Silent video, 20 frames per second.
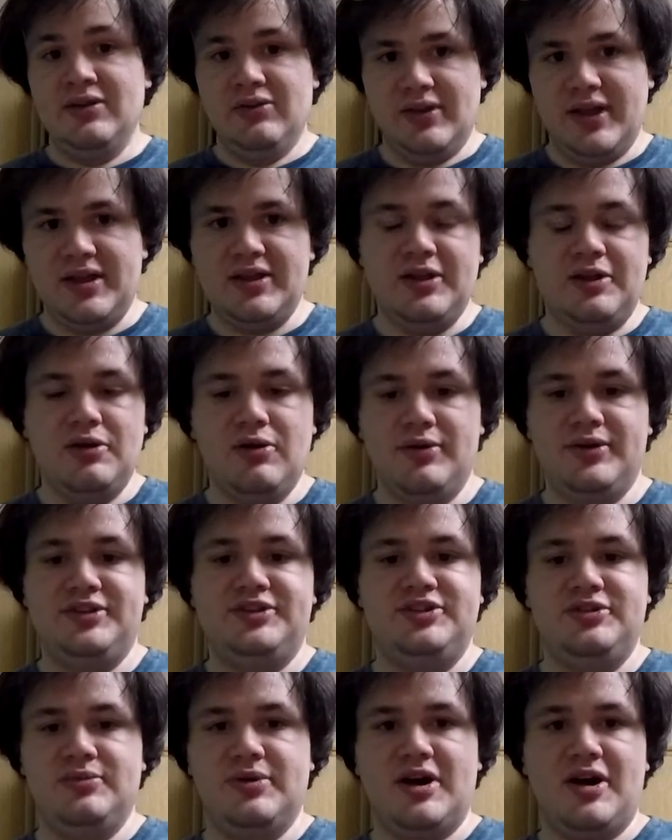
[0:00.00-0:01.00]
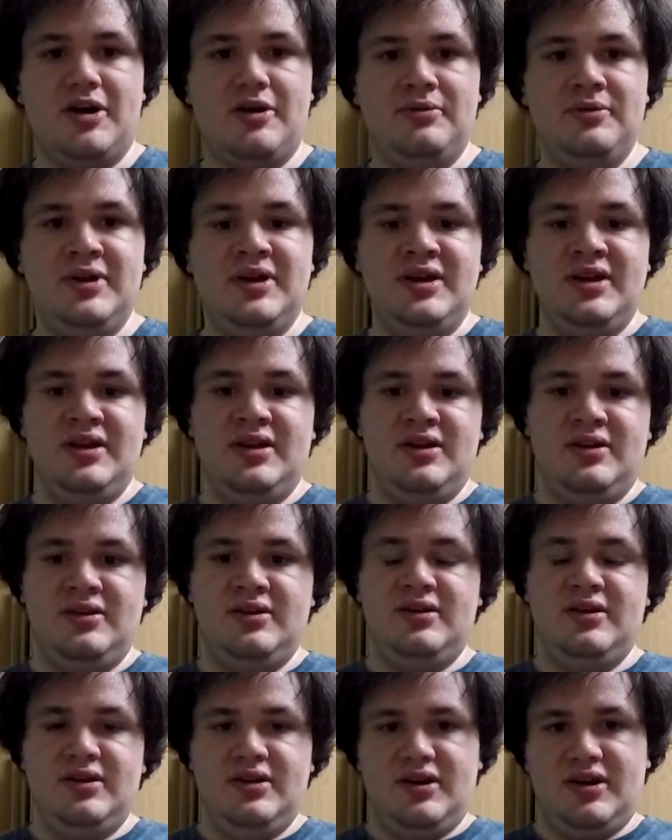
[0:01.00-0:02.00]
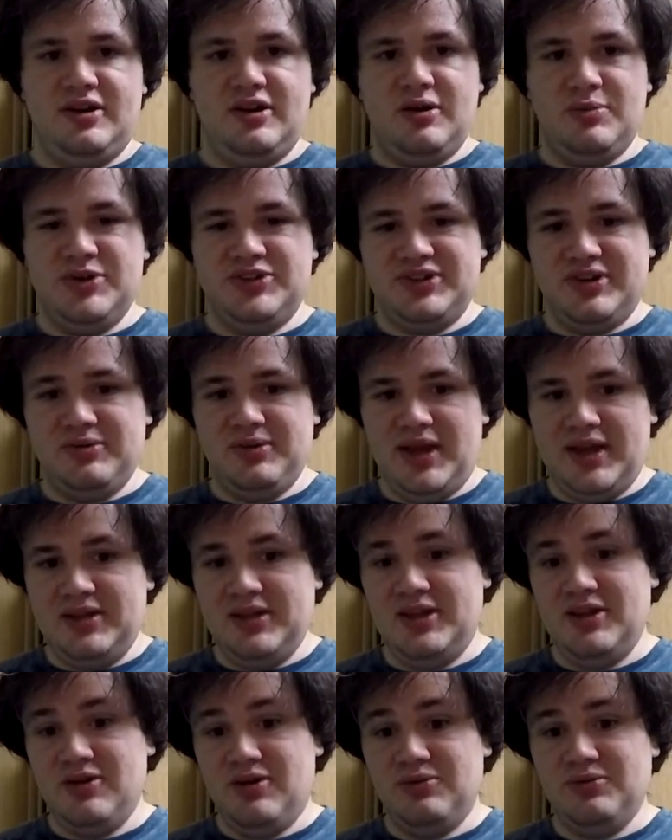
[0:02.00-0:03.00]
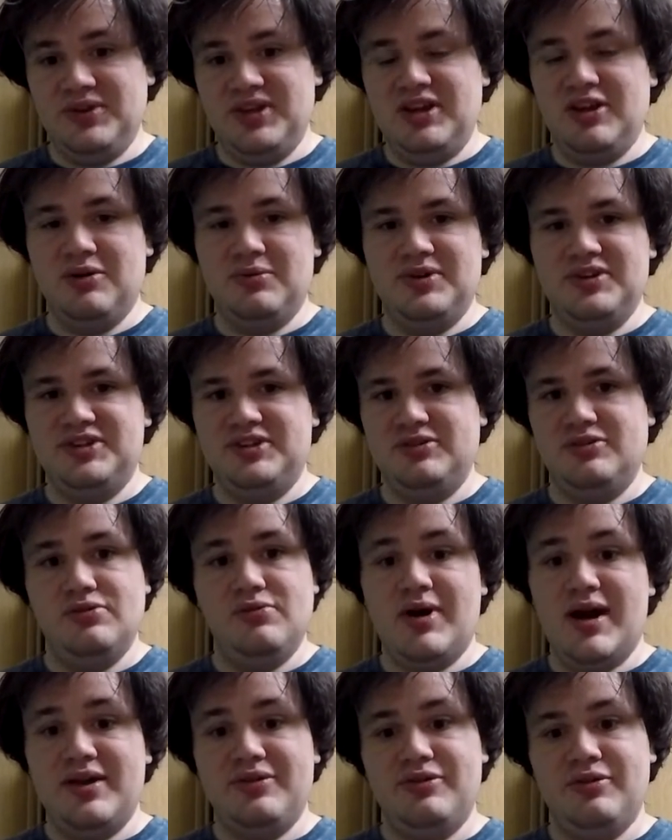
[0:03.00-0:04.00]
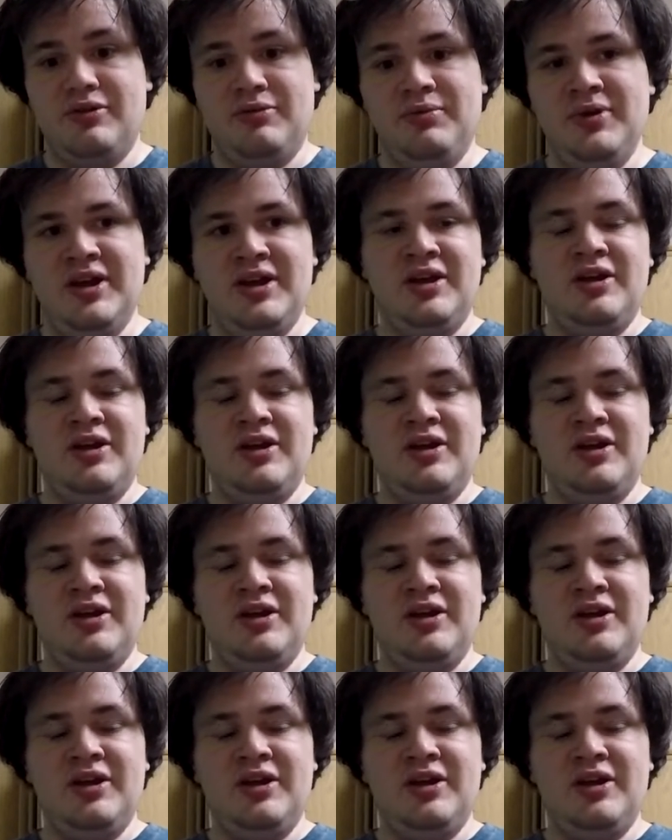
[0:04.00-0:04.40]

likely going to, our numbers are likely only going to either